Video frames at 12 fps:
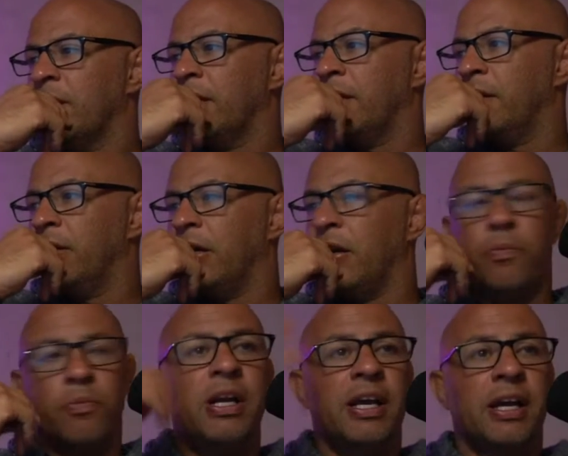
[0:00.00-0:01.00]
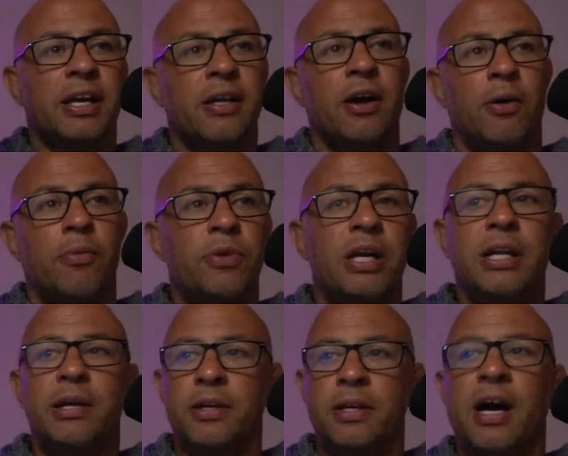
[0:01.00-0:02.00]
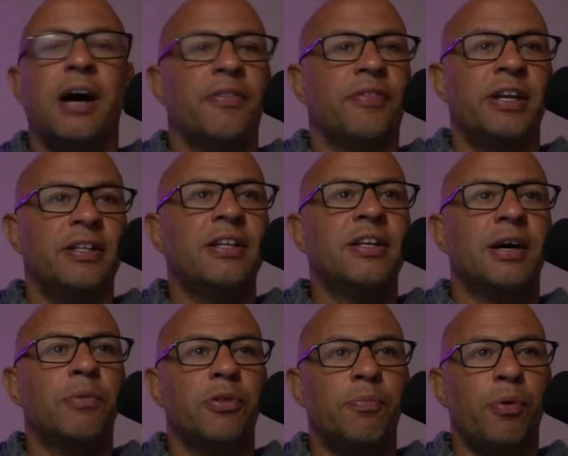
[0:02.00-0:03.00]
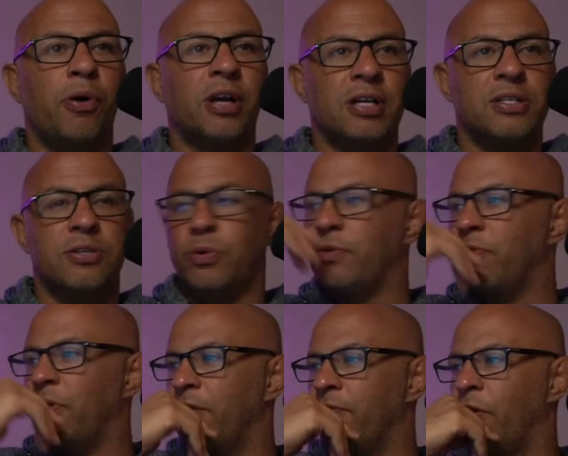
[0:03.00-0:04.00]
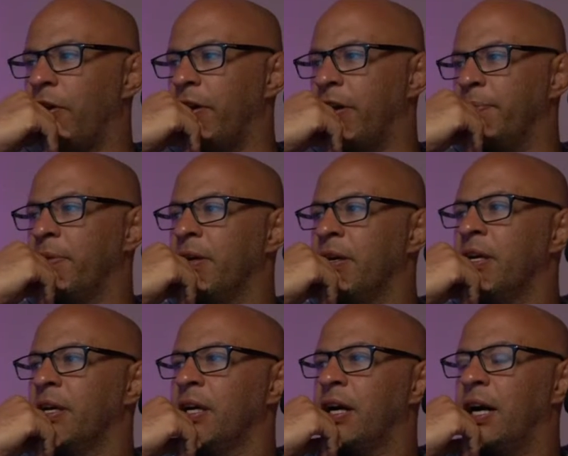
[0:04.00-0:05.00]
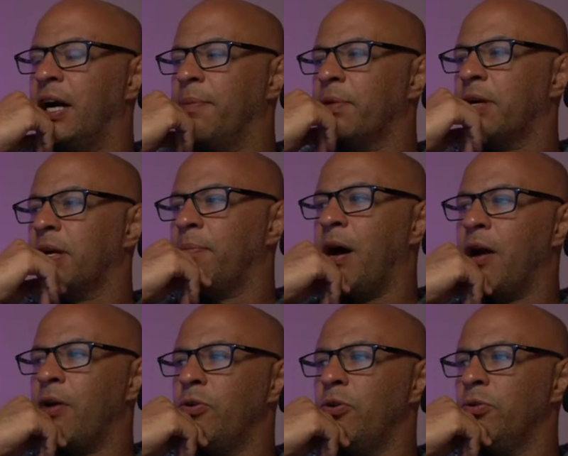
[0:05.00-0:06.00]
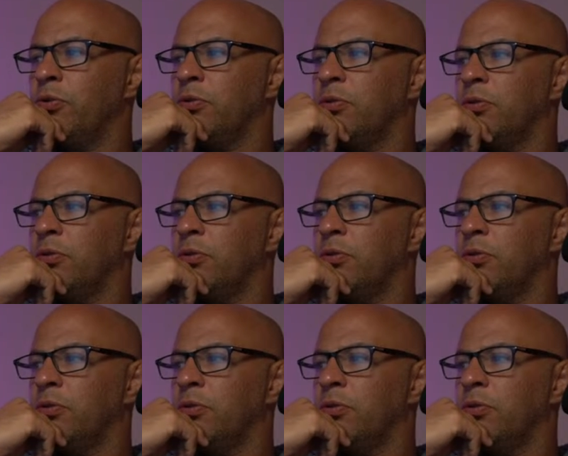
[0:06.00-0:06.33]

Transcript: You know, and I'm really cut that he didn't come on the podcast when I invited him. Kamaru,